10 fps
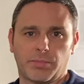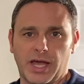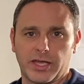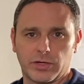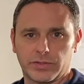
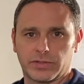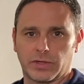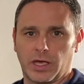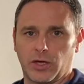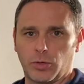BIOS.
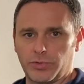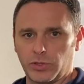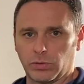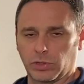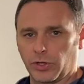I hope
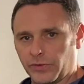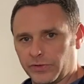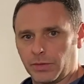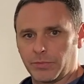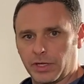you learned
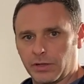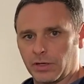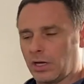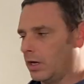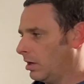
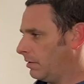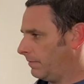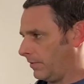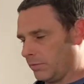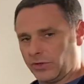something uh,
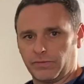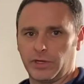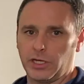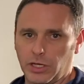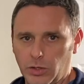from this
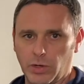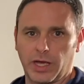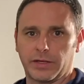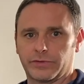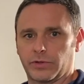video.
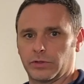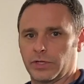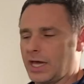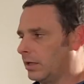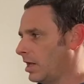I certainly had a